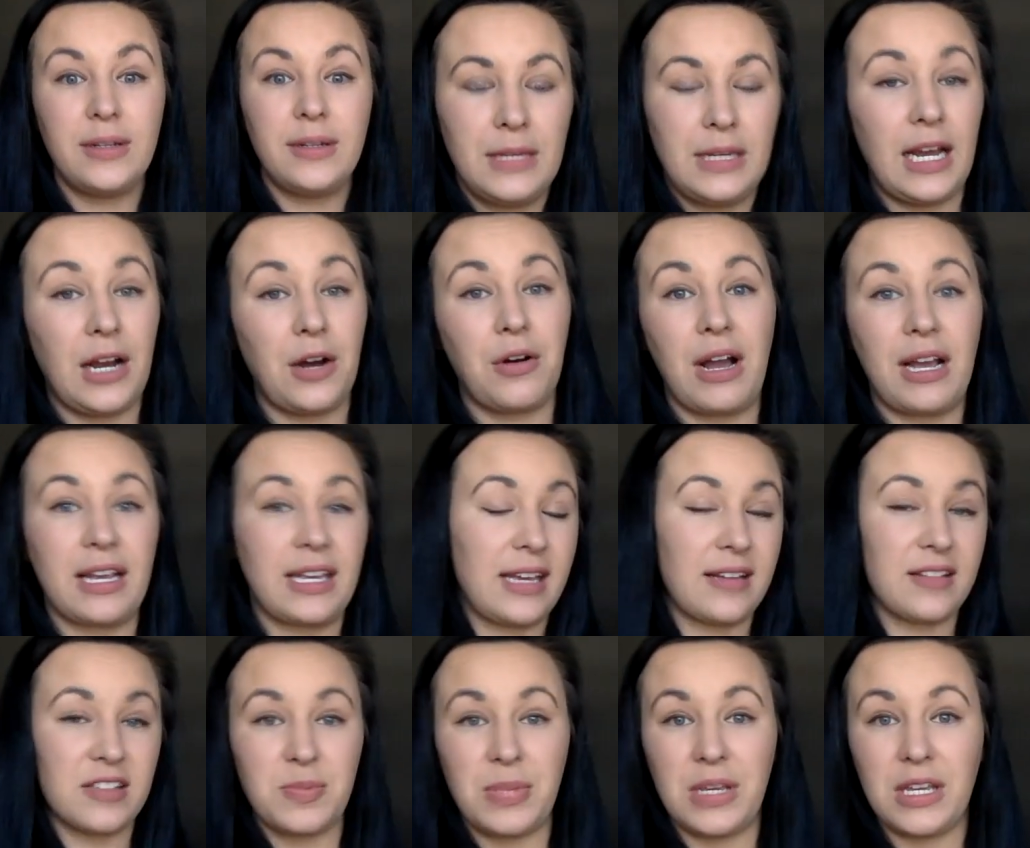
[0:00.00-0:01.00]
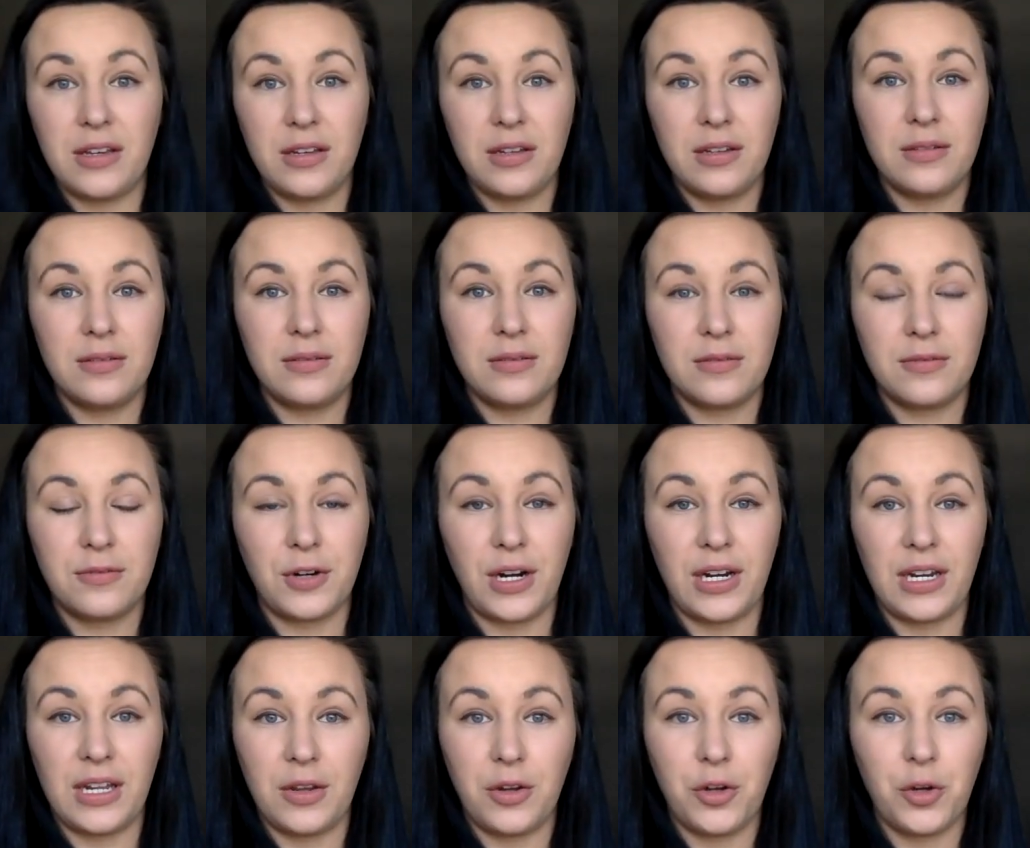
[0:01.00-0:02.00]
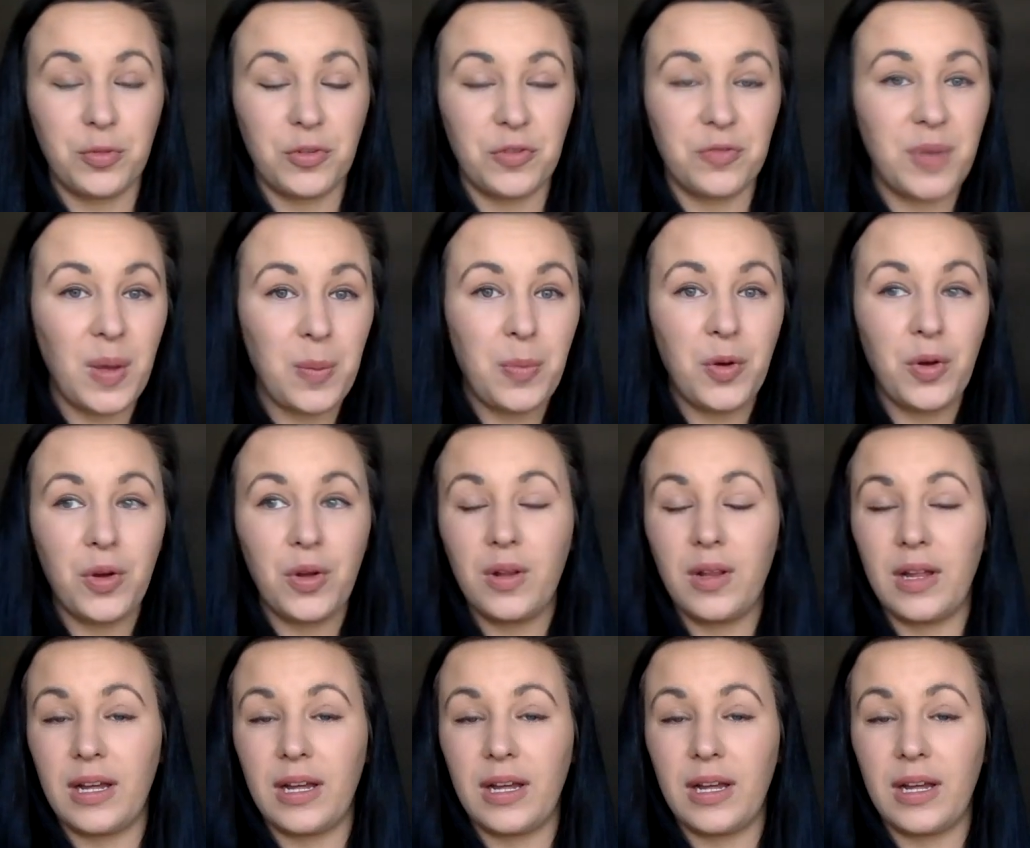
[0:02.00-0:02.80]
Now, I can't speak for any group of people.